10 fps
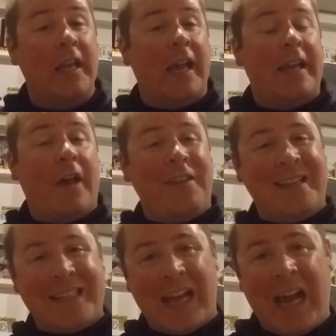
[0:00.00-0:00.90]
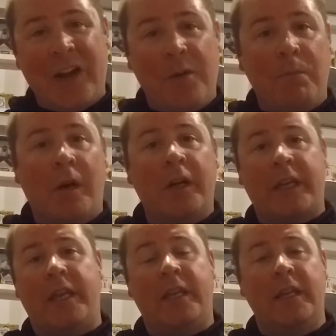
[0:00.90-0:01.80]
And now the entire
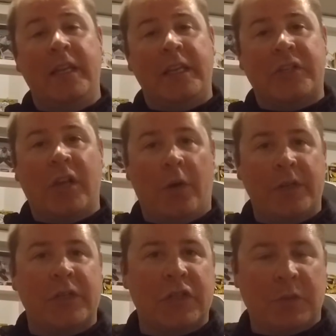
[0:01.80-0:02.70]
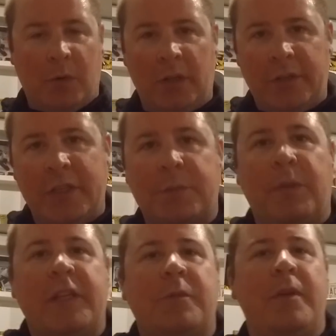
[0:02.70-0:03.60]
market is going to smaller
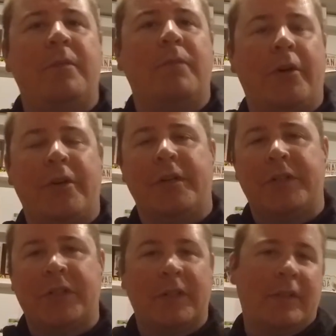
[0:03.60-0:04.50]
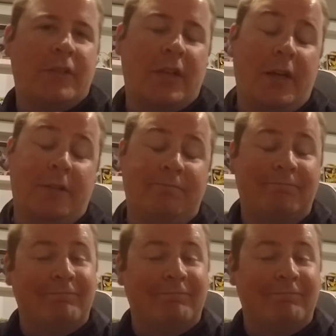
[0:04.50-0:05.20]
displacement motors. So